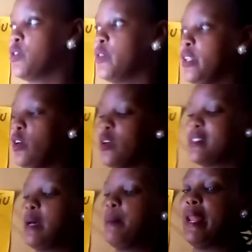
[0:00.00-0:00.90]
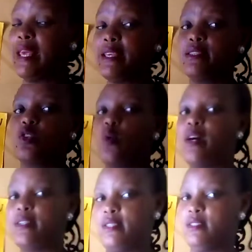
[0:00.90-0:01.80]
real or summarizes what
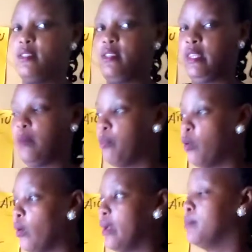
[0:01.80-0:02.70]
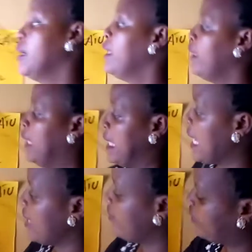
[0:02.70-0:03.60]
is in the poem. Here
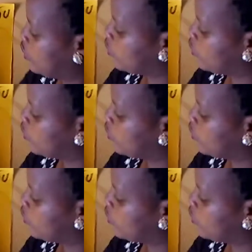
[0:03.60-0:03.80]
even you